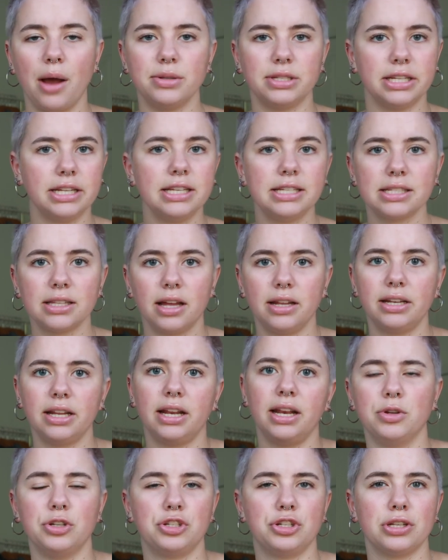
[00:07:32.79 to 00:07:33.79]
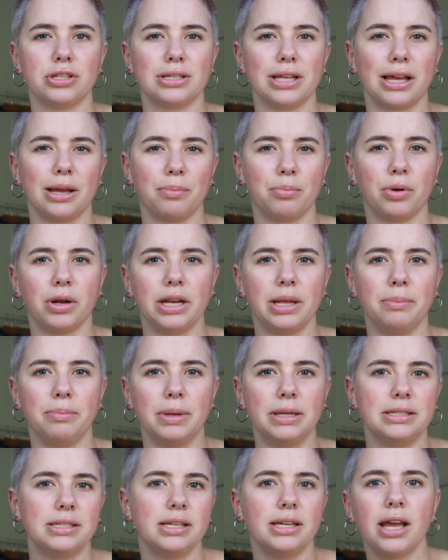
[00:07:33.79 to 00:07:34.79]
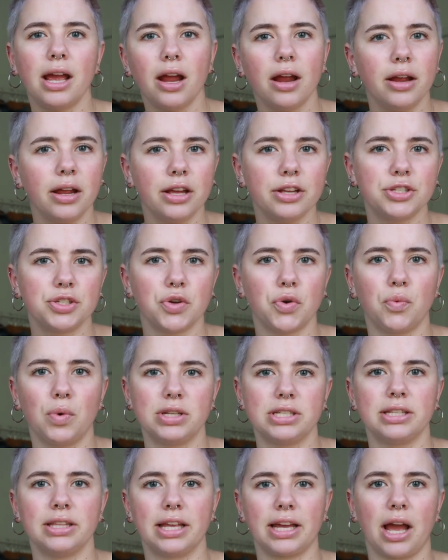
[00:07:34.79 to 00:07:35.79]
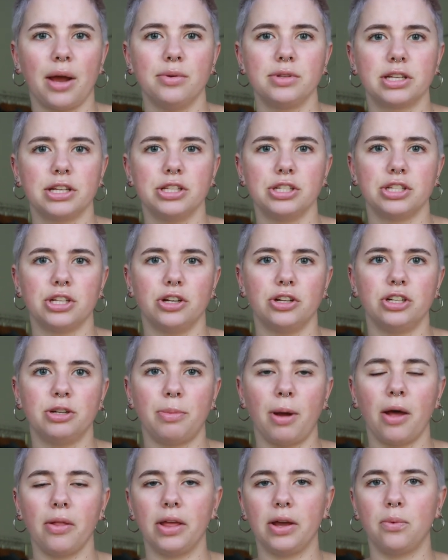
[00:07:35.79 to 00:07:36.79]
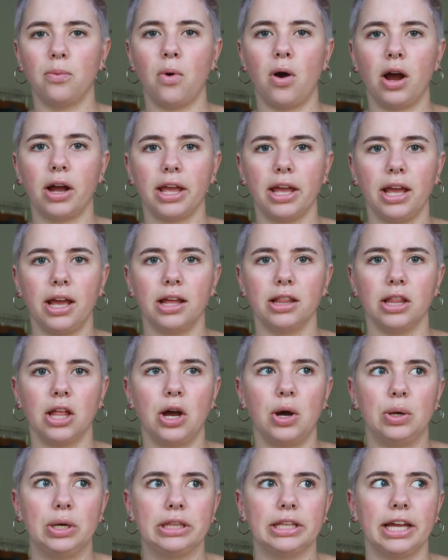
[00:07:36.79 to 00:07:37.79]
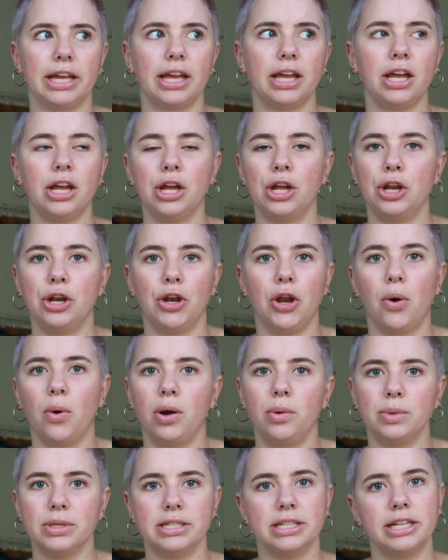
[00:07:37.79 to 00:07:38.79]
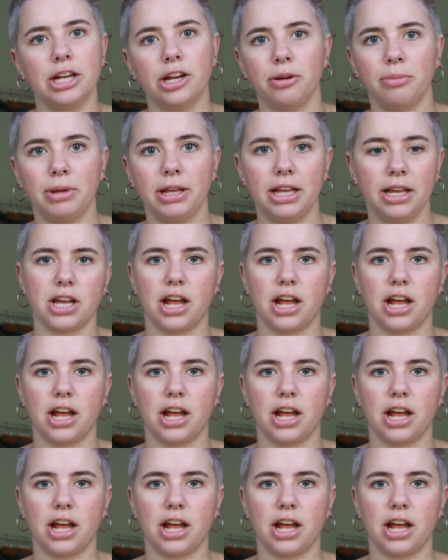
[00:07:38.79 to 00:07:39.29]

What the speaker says: I was in East London, it was just like a pretty busy area, so it wasn't like I was concerned about like walking alone and like no one was near me.